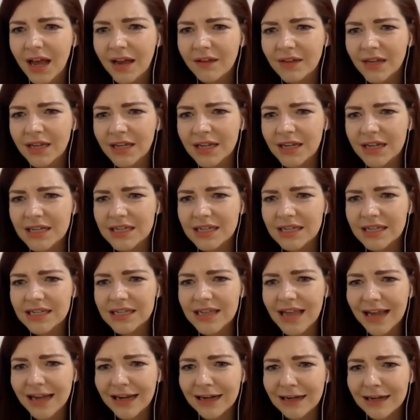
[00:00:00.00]
I think that's
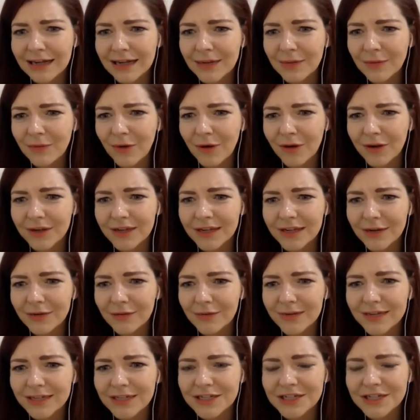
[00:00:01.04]
exactly what the
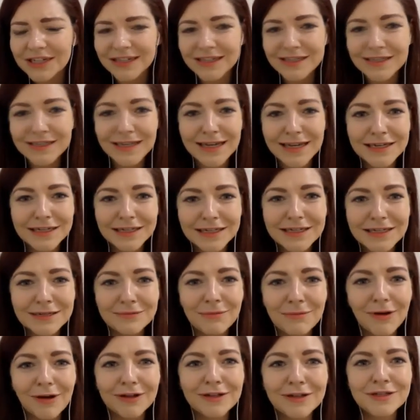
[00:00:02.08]
original sentence
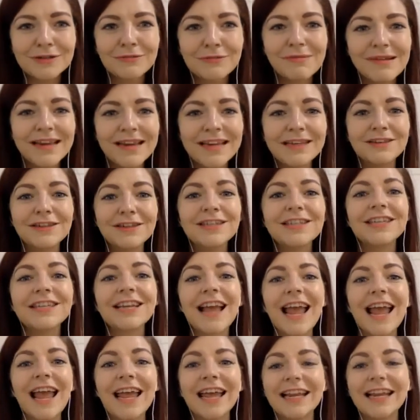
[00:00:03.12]
was. So we need to
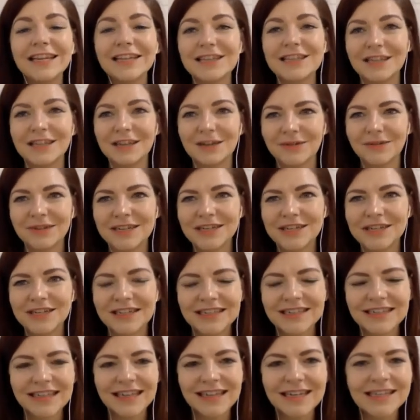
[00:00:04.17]
change the original
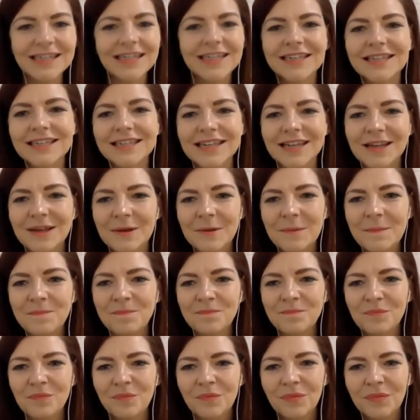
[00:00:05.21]
sentence.
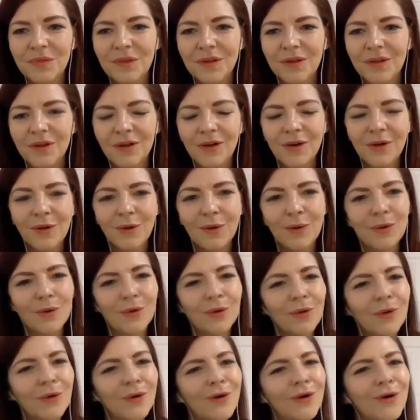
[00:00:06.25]

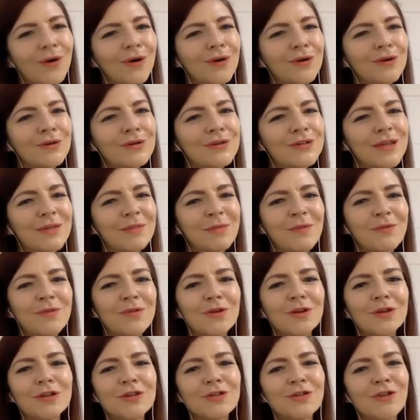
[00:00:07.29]
Oh, some of you
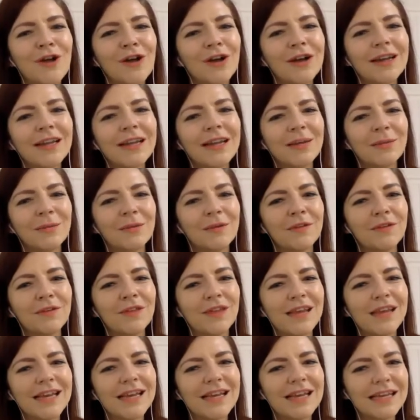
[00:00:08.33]
are struggling with
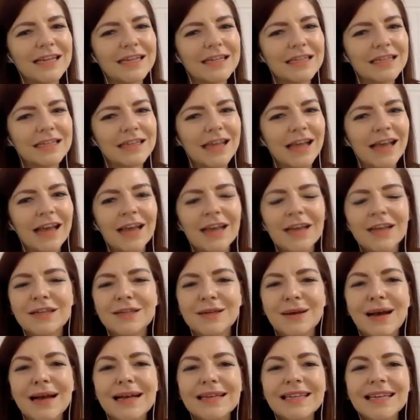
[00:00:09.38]
this. So
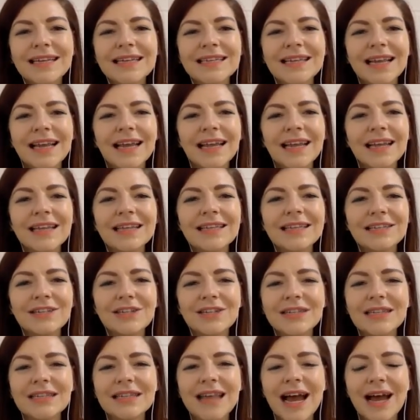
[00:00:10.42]
as I said, it
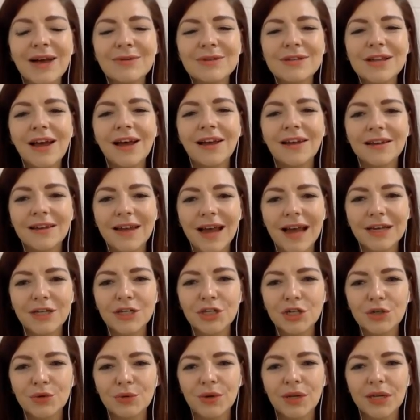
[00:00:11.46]
just sounds
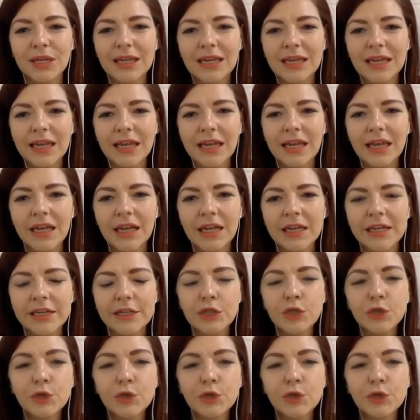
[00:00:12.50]
unnatural in English.